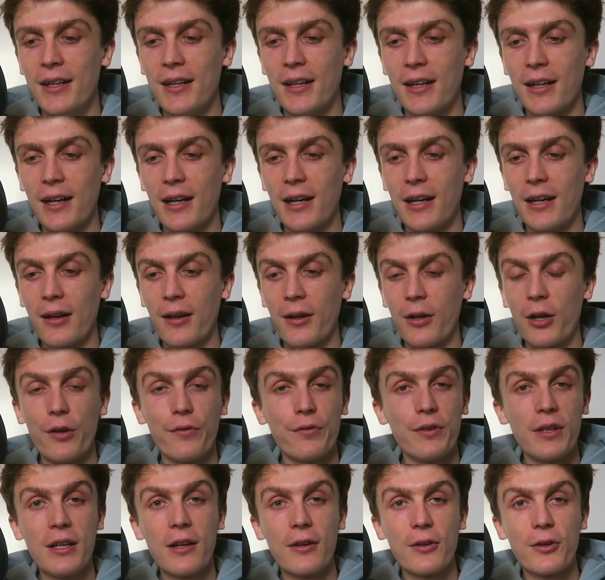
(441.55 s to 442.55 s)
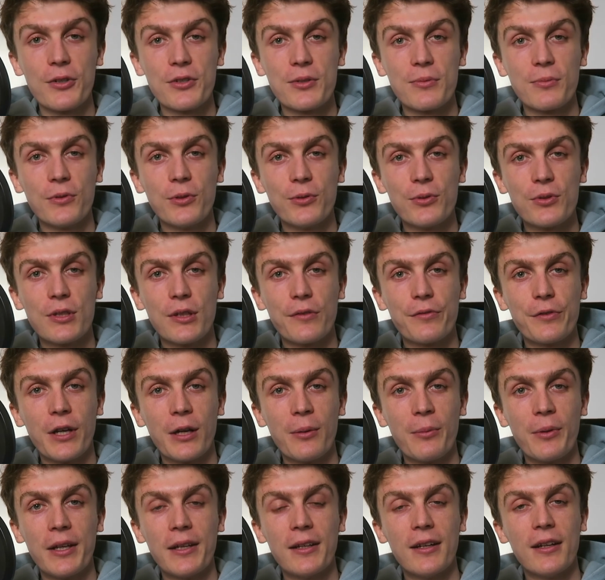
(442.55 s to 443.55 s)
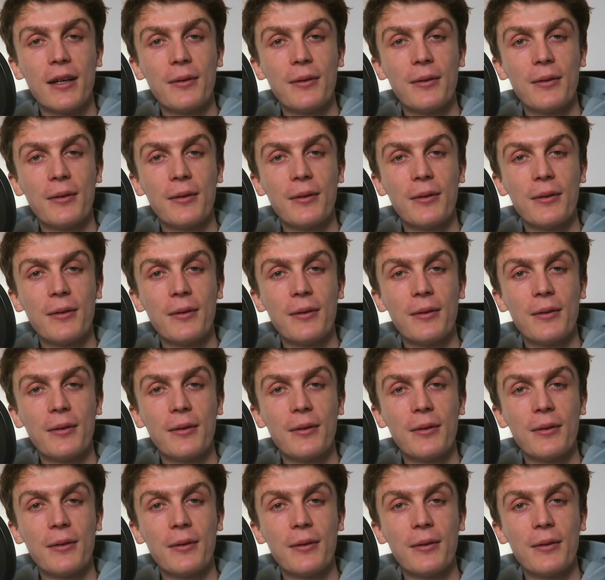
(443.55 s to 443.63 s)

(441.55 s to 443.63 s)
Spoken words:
hopefully I've got some cool stuff coming.